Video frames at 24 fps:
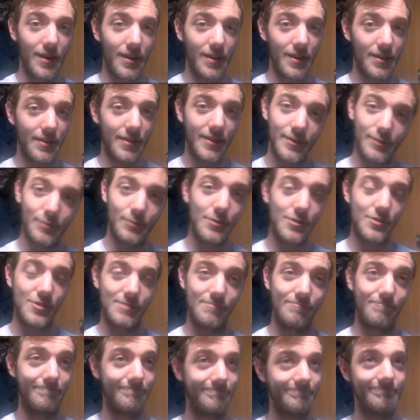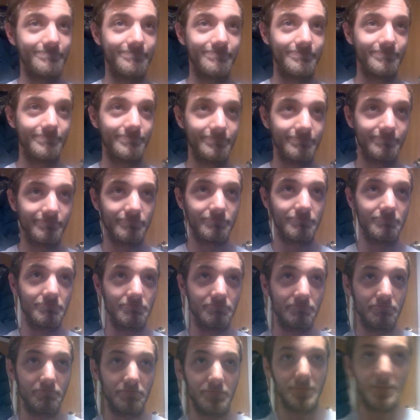Thanks for watching.
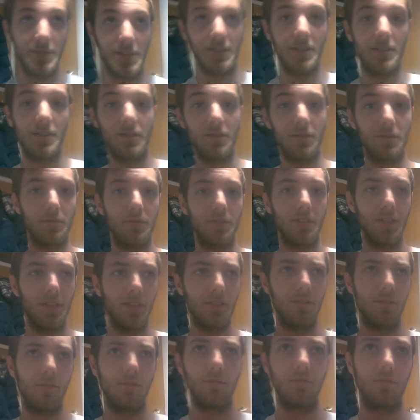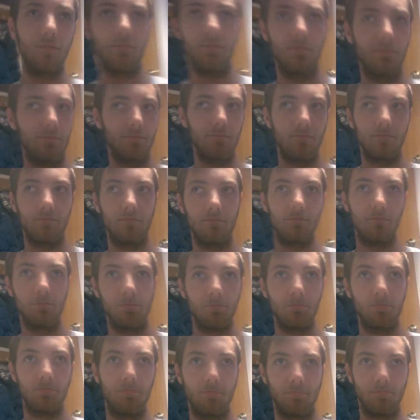I'll see you,
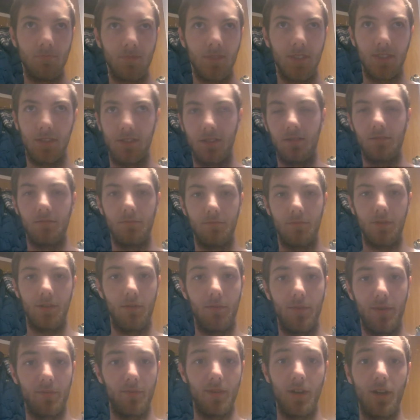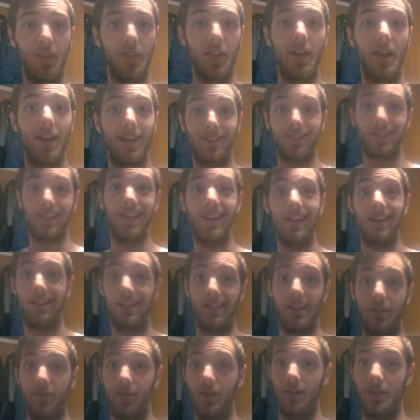I don't know, at the next gig
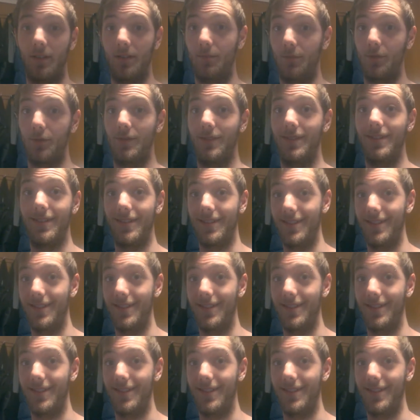if you come to it.